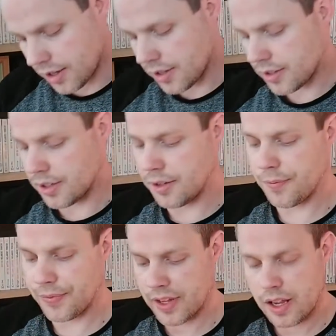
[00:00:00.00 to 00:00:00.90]
So
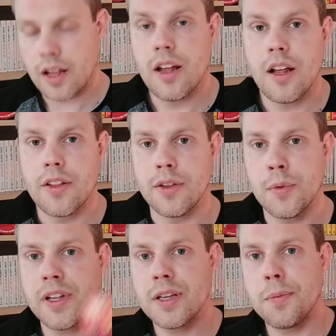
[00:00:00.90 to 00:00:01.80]
the
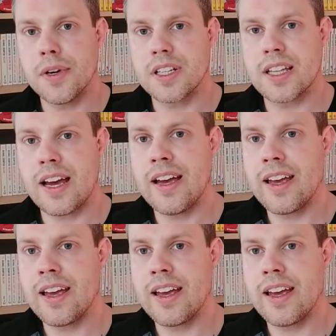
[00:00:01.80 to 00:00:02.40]
William books that I